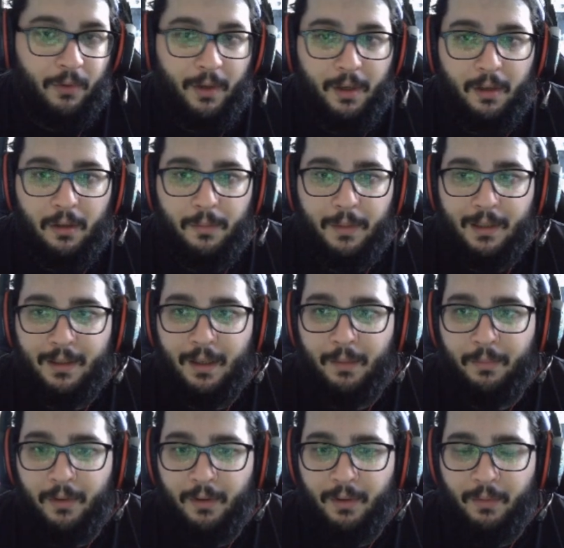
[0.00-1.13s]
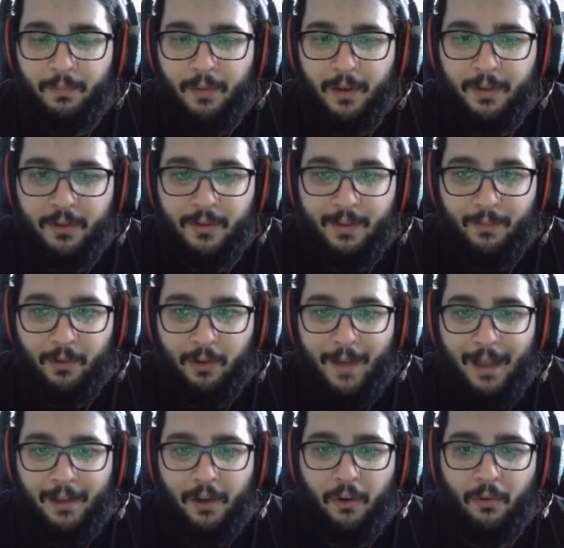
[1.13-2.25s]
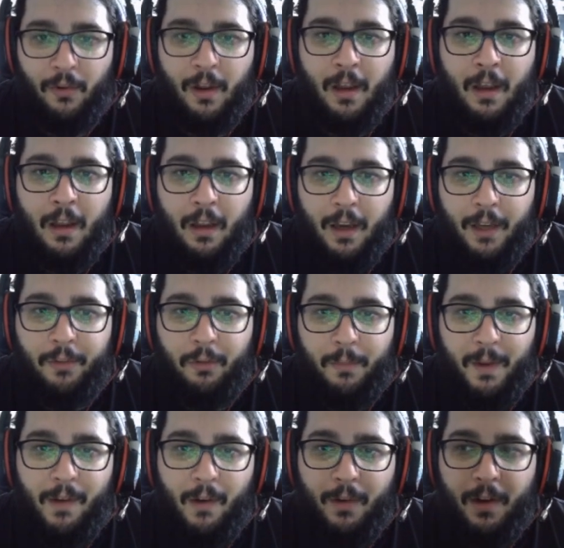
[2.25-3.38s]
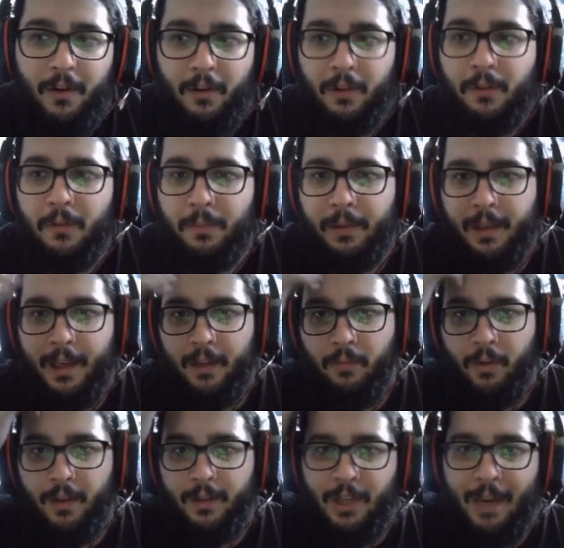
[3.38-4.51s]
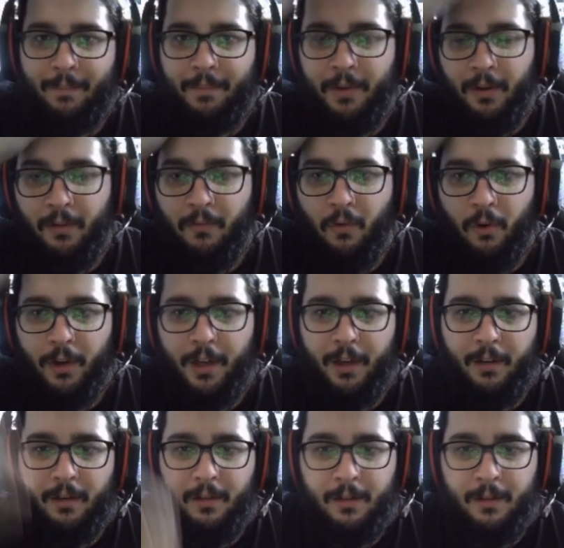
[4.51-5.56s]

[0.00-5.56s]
good because it brings you some good value. It would be very good to play it with Champion Vorkil,